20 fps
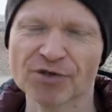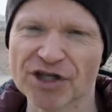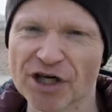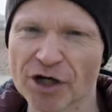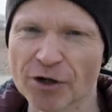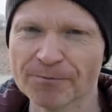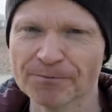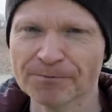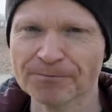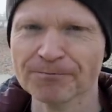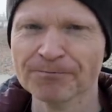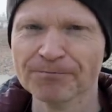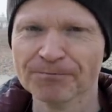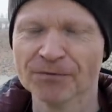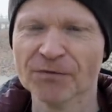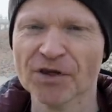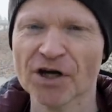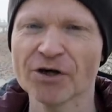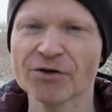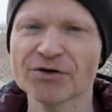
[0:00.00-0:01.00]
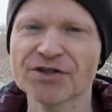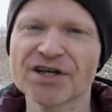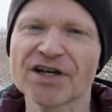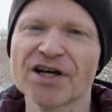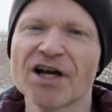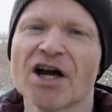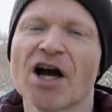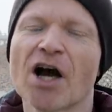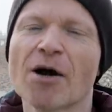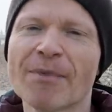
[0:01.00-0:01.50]
So those
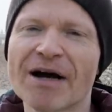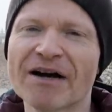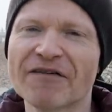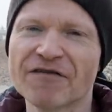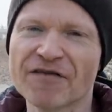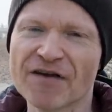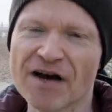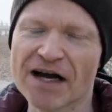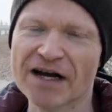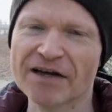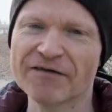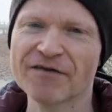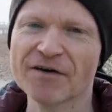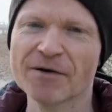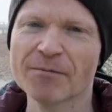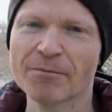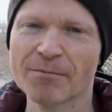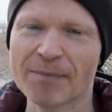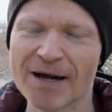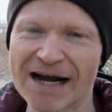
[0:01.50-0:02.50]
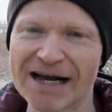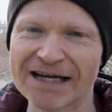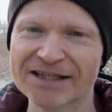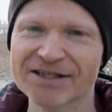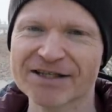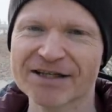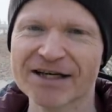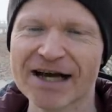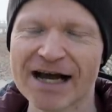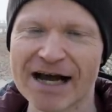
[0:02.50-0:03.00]
are my five
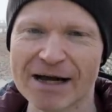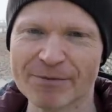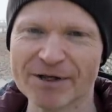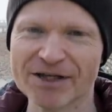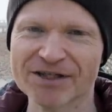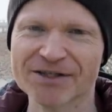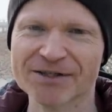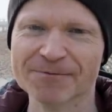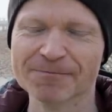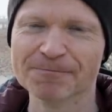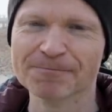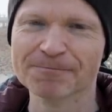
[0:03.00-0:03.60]
bad habits.